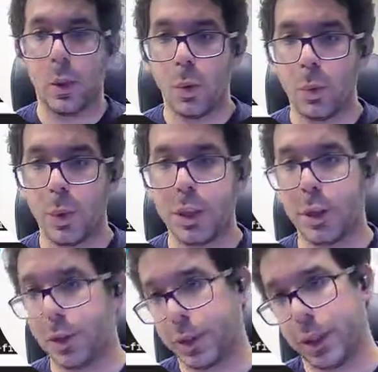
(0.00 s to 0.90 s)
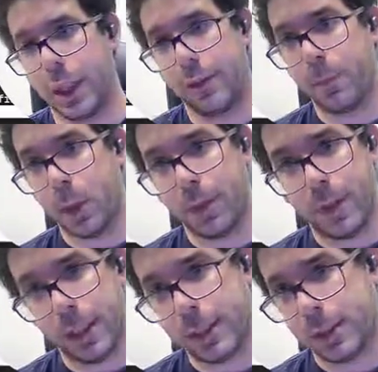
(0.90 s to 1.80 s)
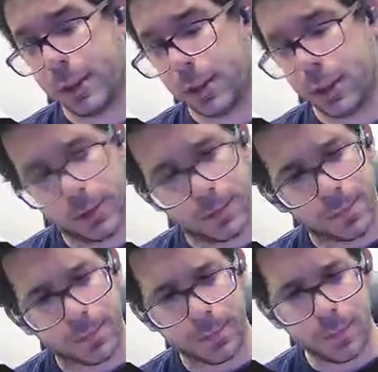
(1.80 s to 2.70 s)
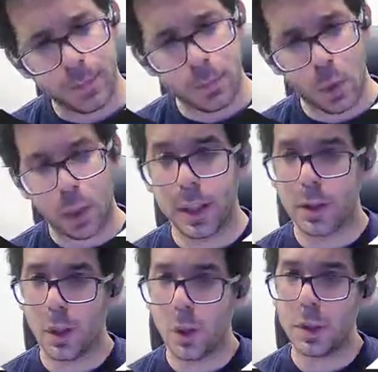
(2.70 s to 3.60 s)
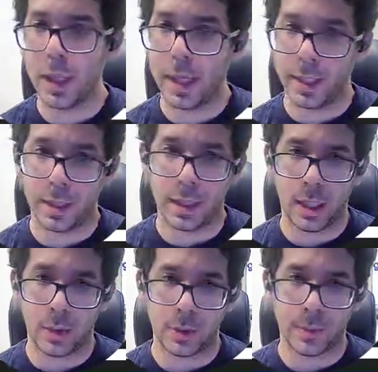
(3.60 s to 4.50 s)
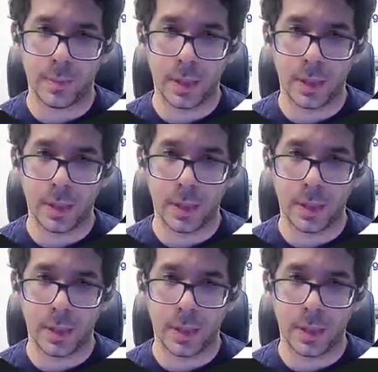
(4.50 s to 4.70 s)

which user have modified this resource, both in code and cloud.